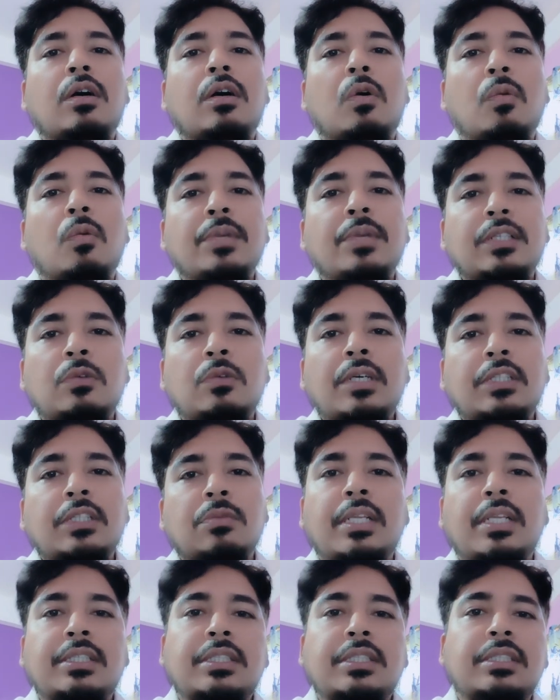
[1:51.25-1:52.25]
home network as
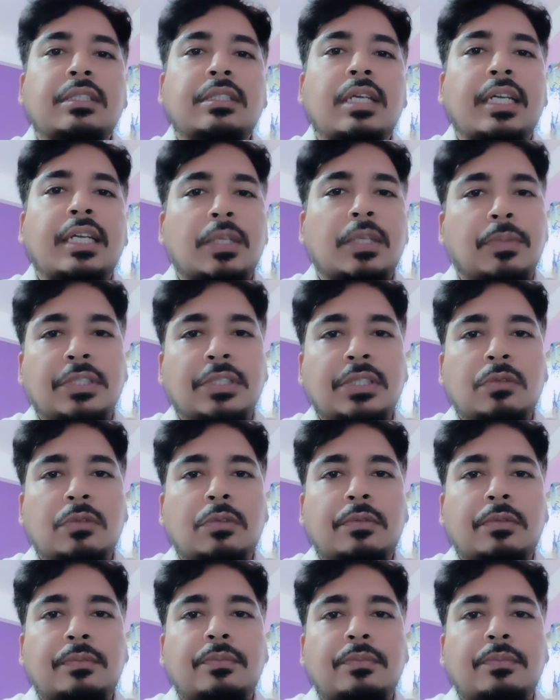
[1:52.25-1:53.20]
well as in enterprise network.